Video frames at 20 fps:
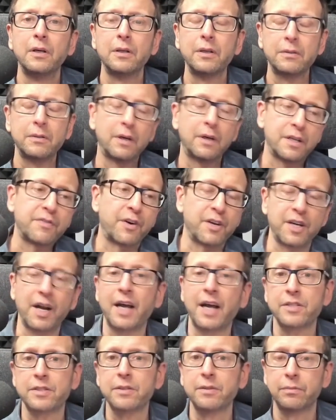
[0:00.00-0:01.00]
And I thought, oh, that's very
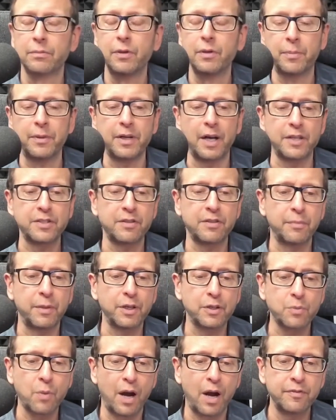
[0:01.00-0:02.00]
nice. It would have been nice to
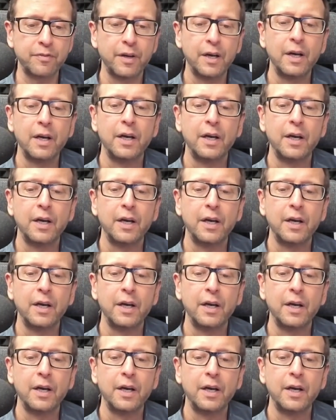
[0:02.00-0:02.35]
meet his wife.